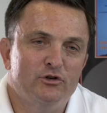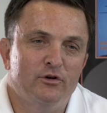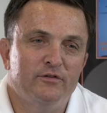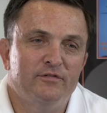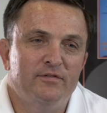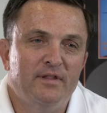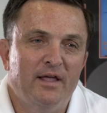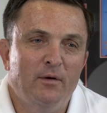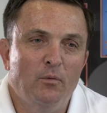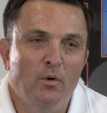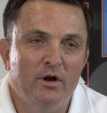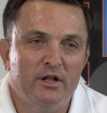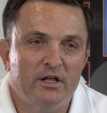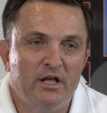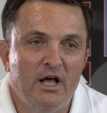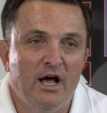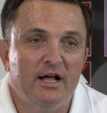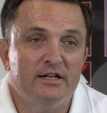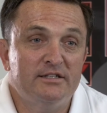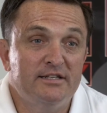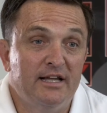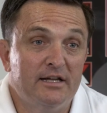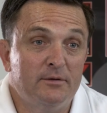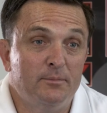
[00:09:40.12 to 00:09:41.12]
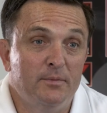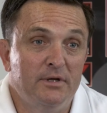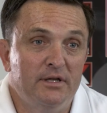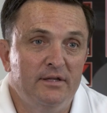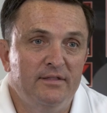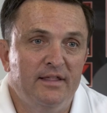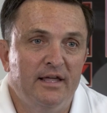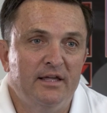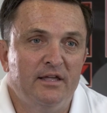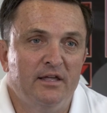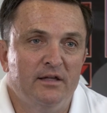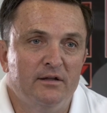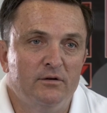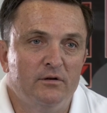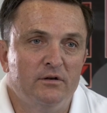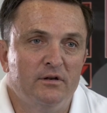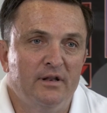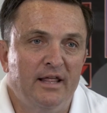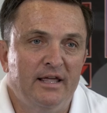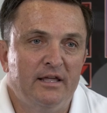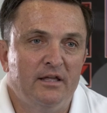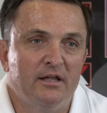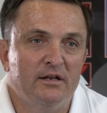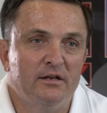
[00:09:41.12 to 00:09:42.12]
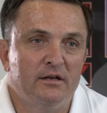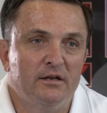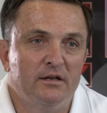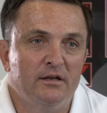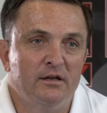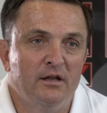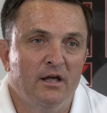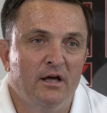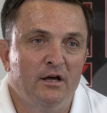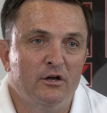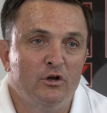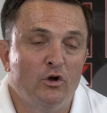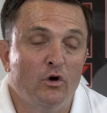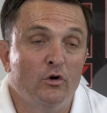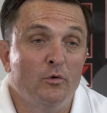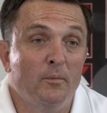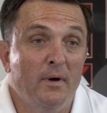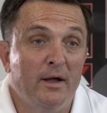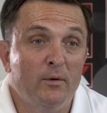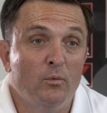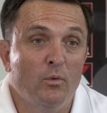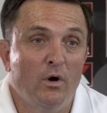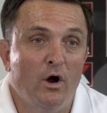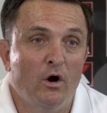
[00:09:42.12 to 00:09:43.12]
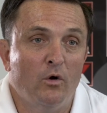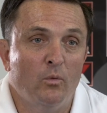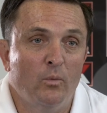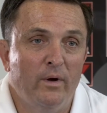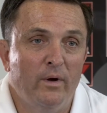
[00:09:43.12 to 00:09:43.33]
so if they want to contact me, they can go to our